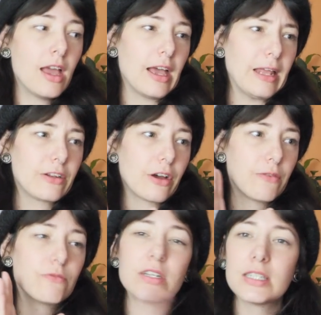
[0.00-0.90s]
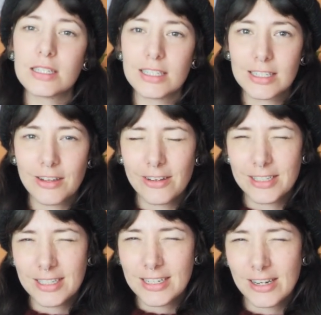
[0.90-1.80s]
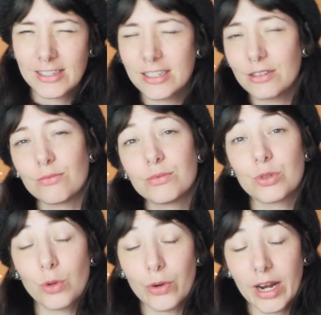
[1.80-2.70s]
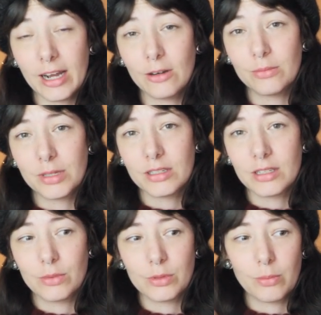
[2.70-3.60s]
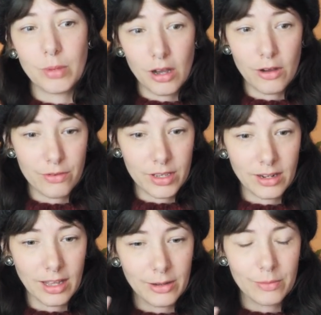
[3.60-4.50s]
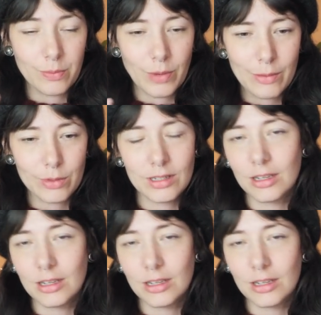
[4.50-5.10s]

and I recently started a cardigan and tore it out because it wasn't perfect, like it wasn't